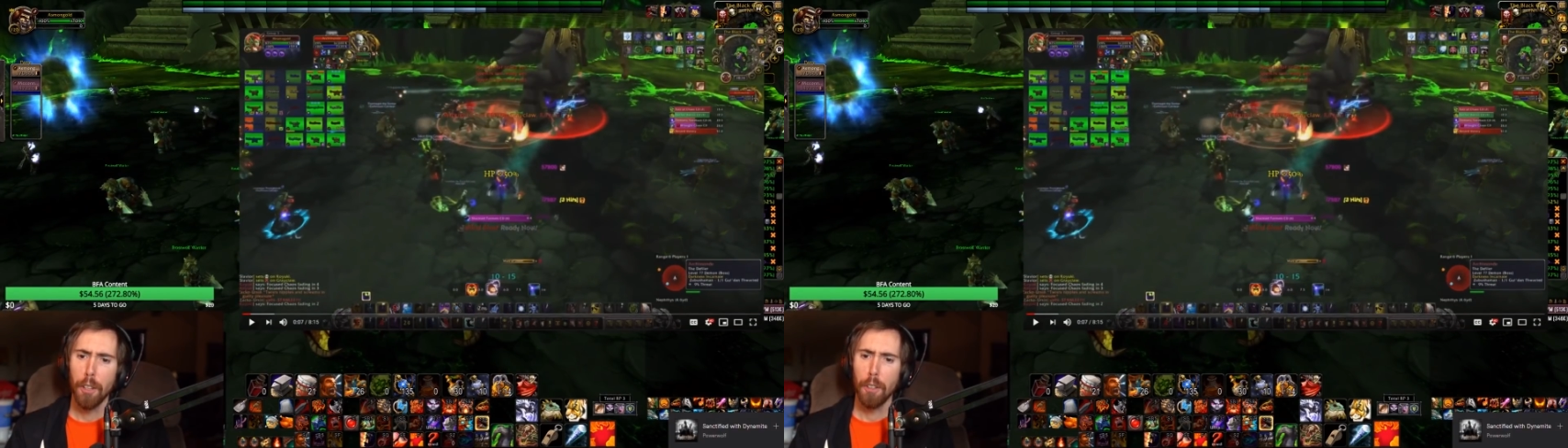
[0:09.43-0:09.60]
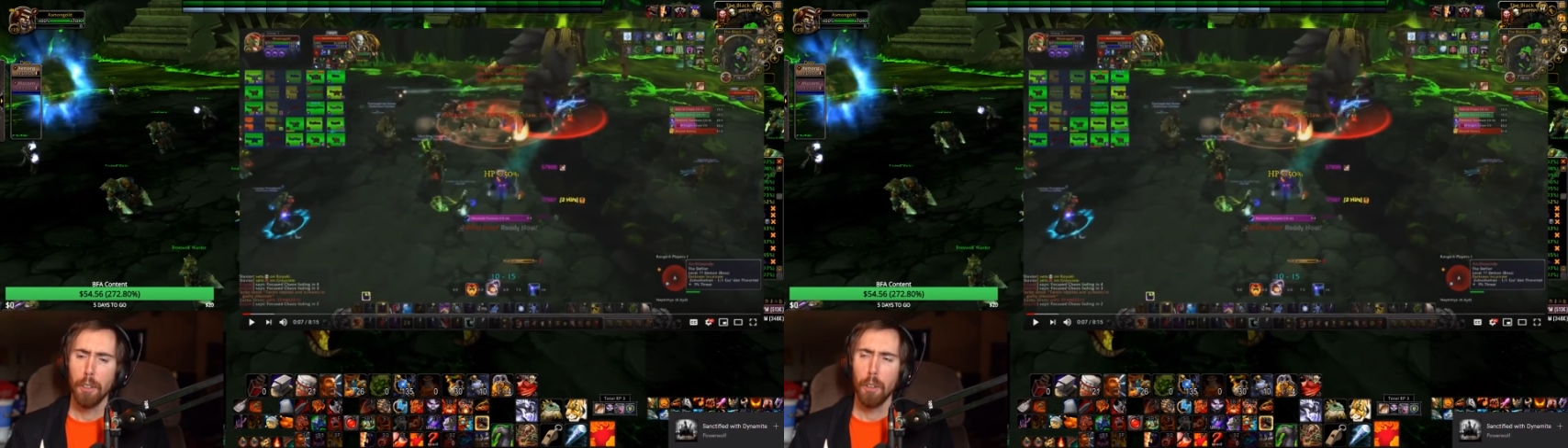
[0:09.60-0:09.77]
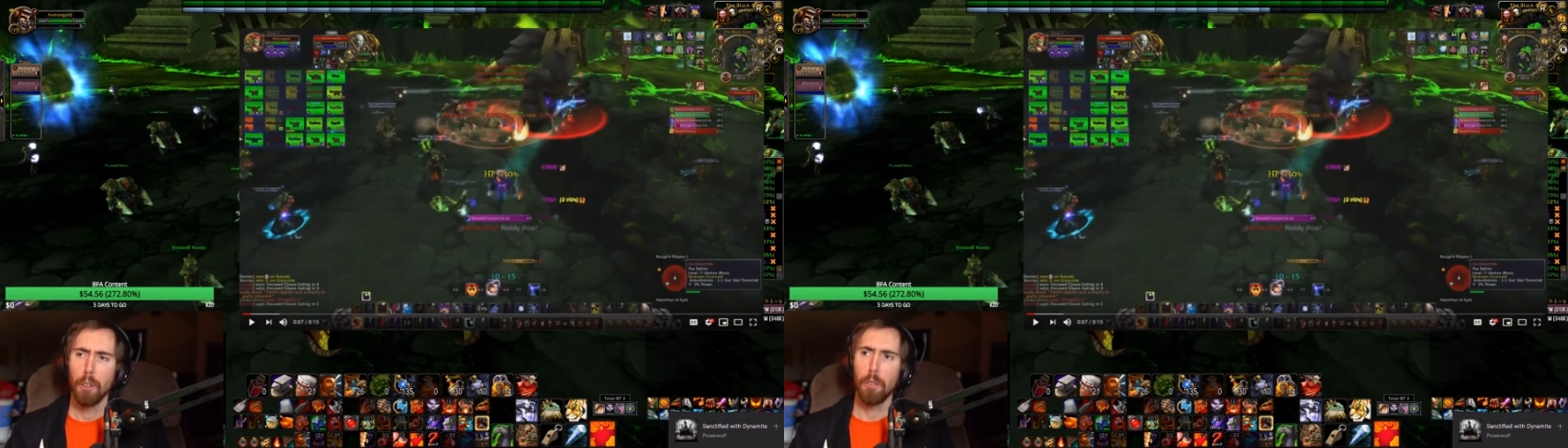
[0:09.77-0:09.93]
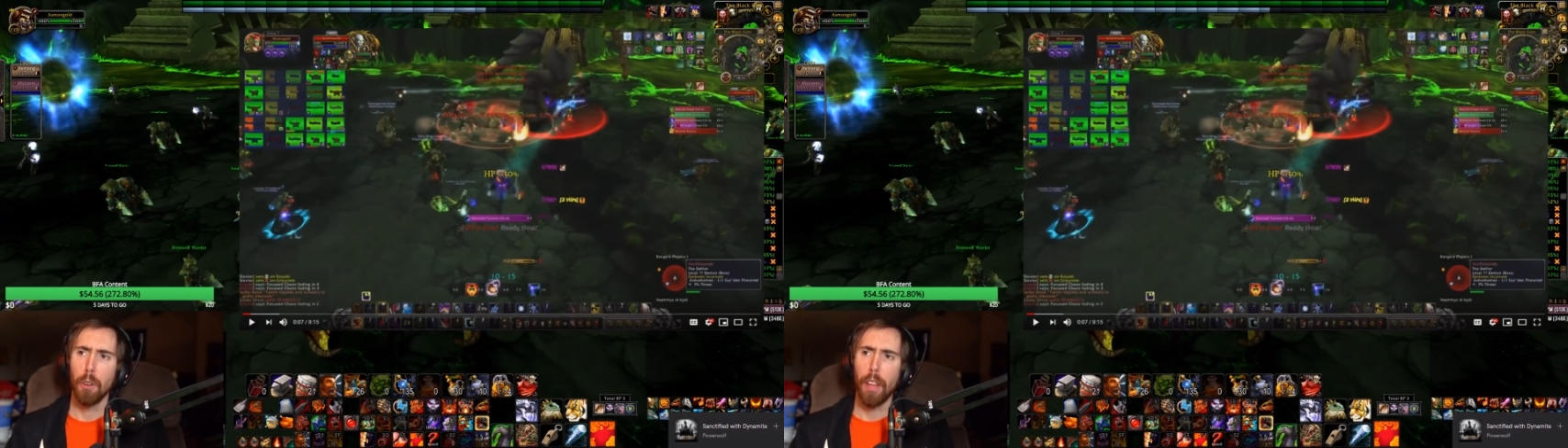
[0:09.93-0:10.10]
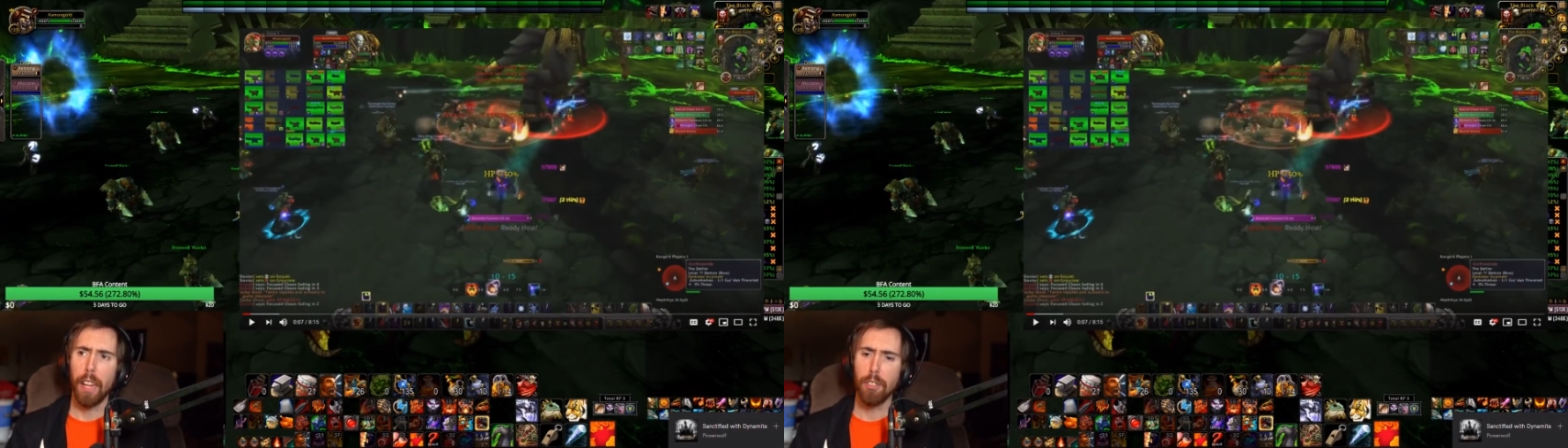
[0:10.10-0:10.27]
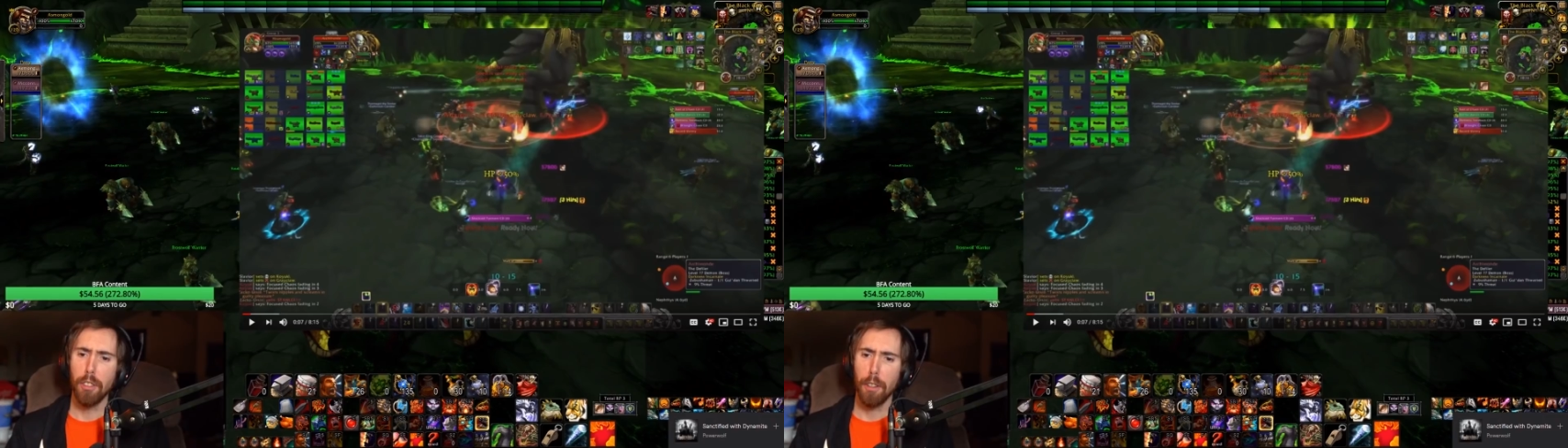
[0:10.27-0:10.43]
So
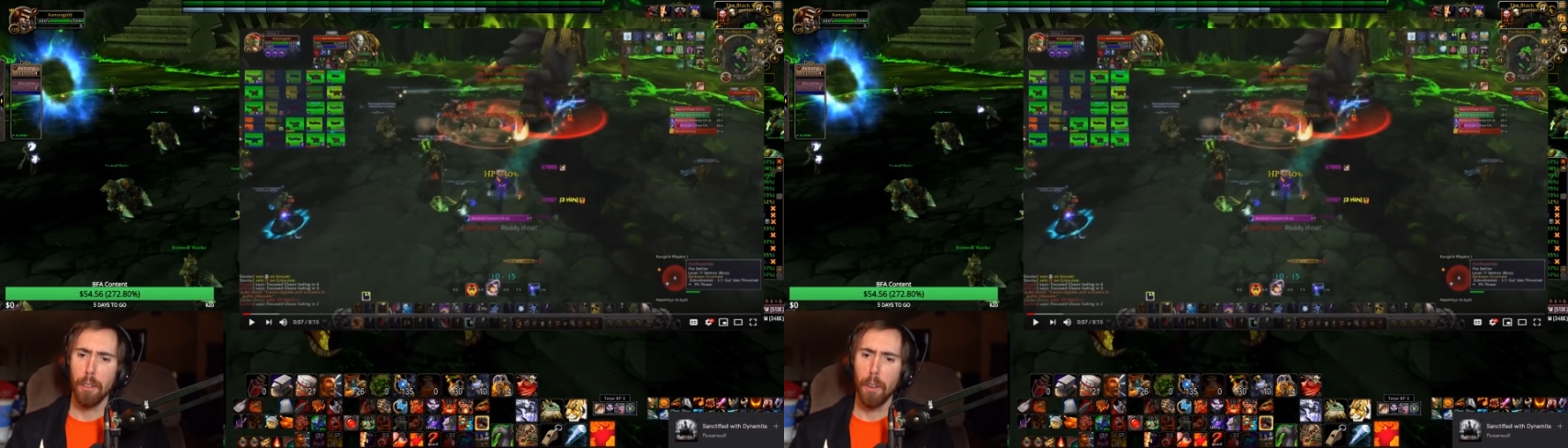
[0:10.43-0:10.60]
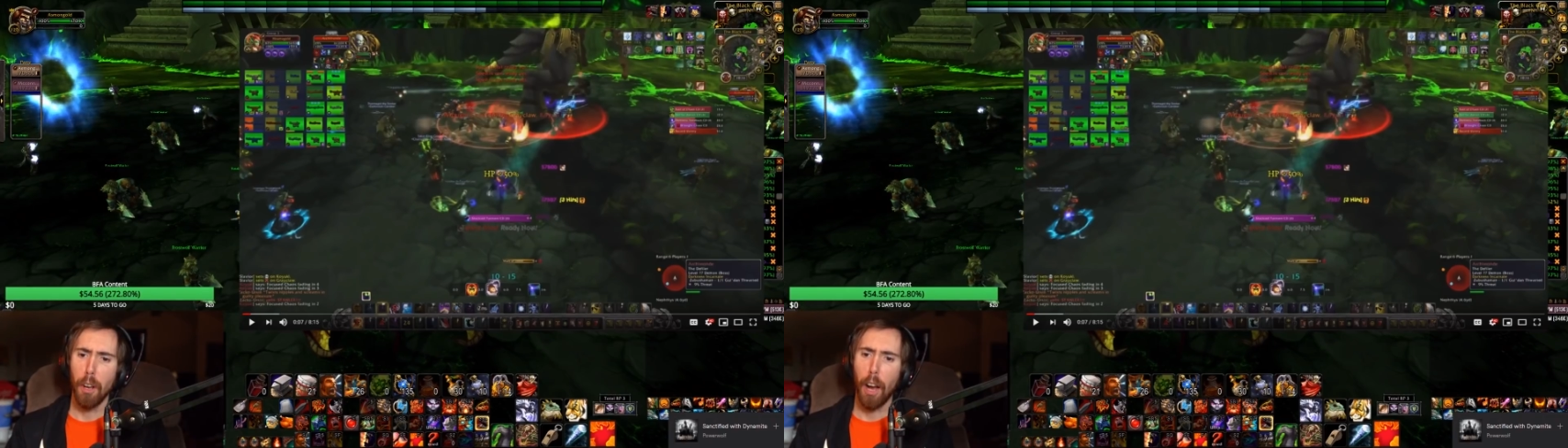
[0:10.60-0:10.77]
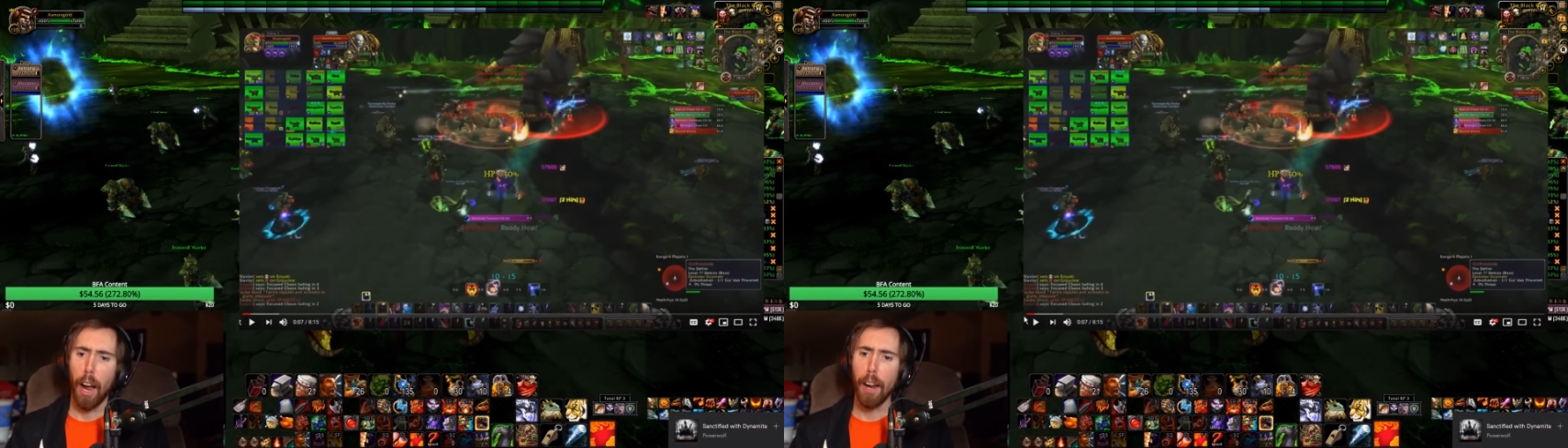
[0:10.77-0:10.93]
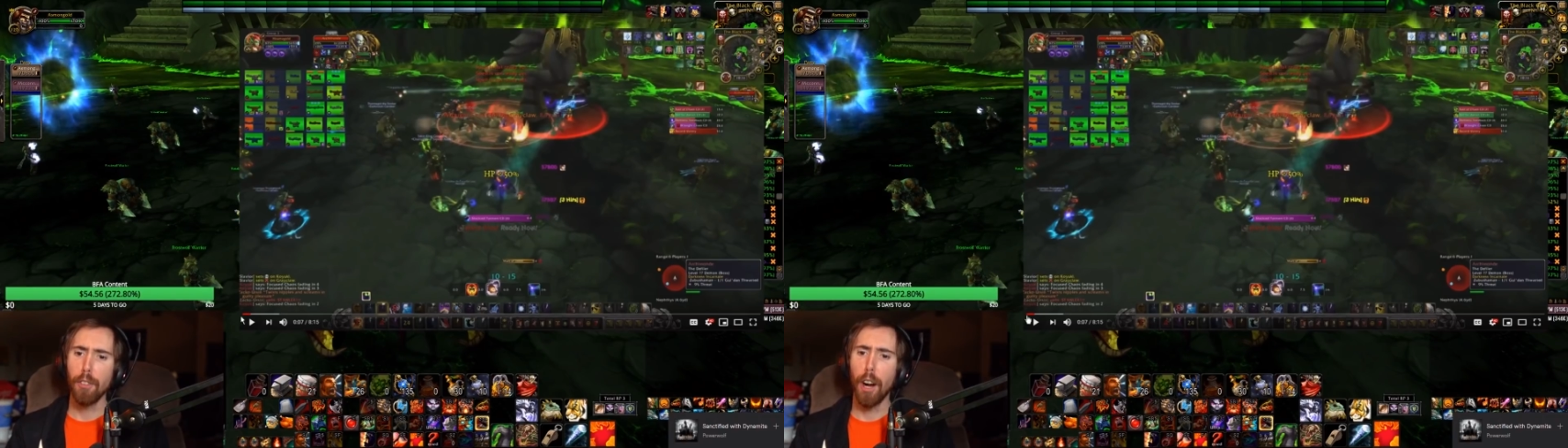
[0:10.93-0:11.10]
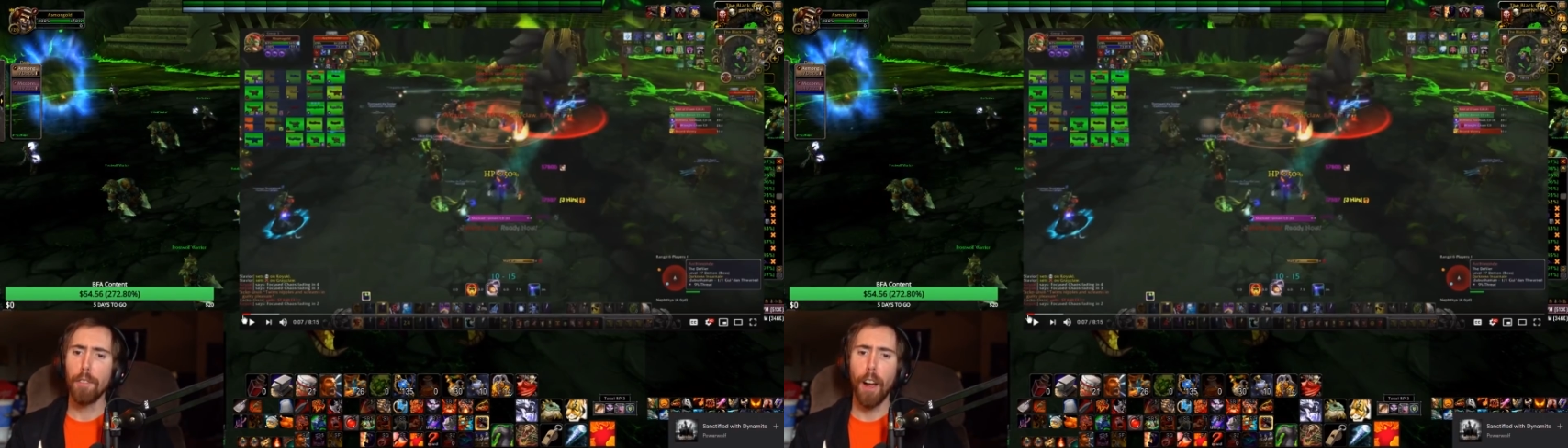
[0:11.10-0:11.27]
that's... I love